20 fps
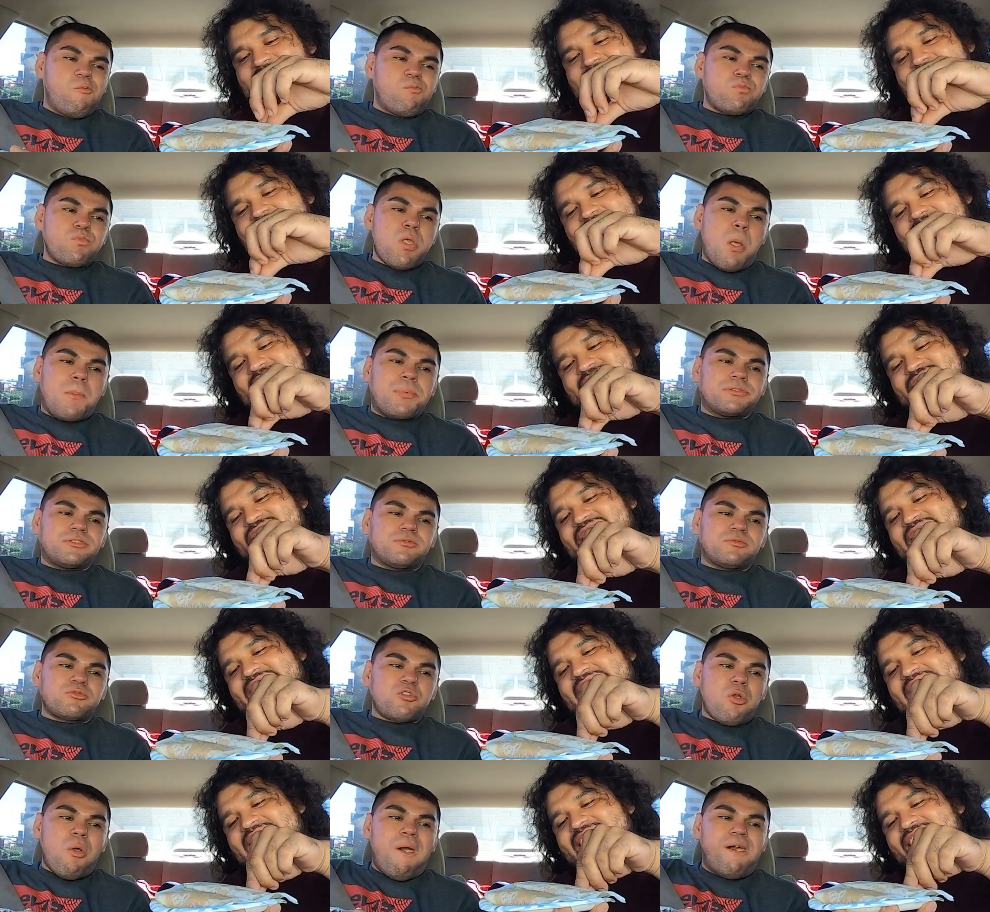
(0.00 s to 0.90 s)
Speaker 1: ah,
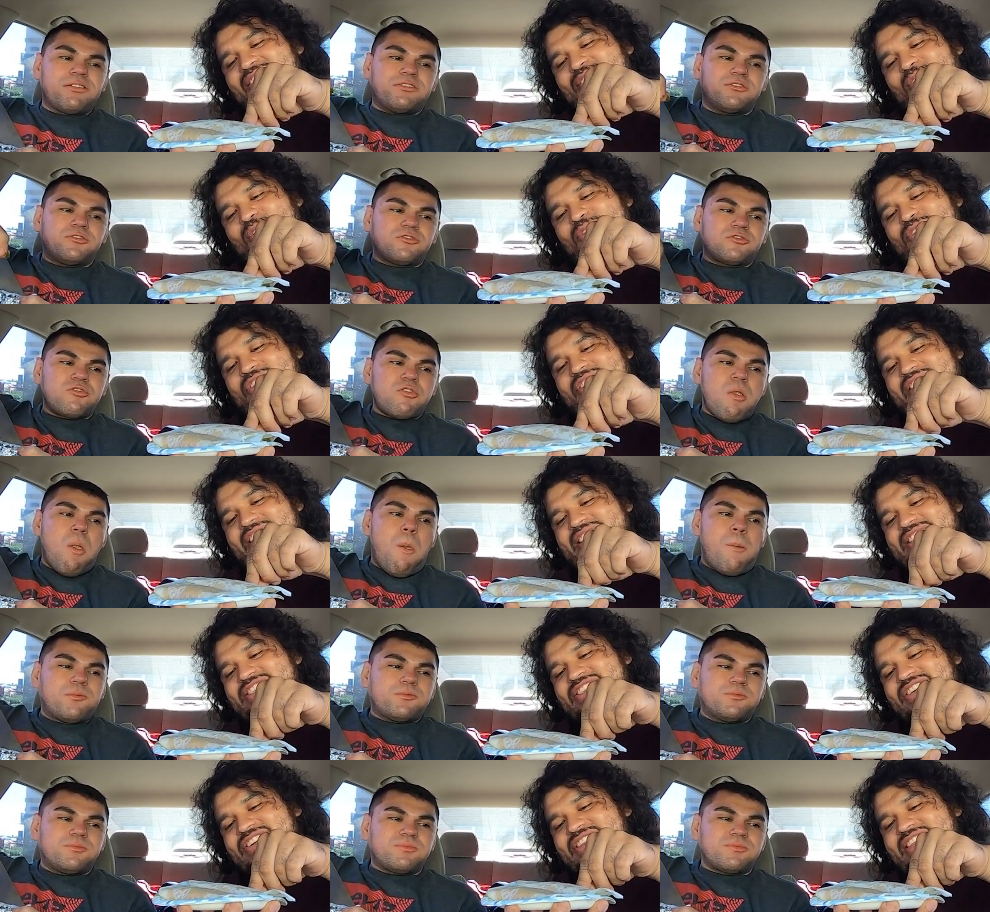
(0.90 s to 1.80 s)
dude, I can't get over
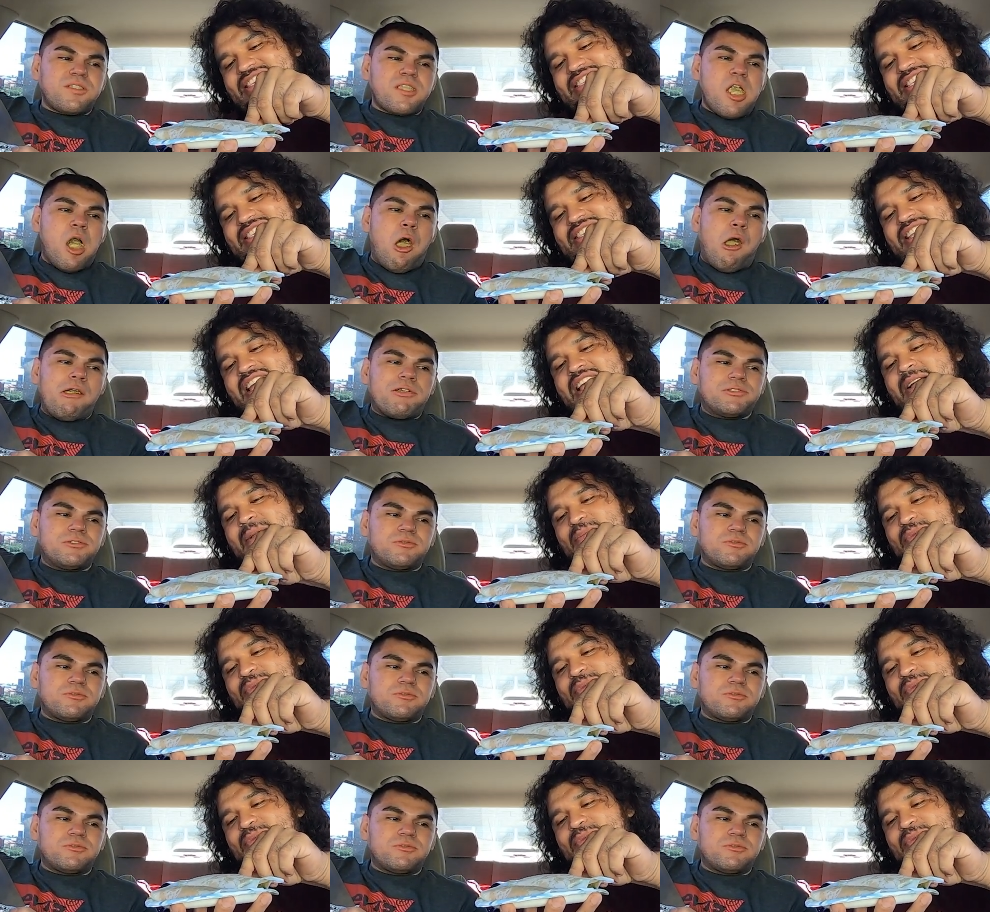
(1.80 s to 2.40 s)
this, dude. This is,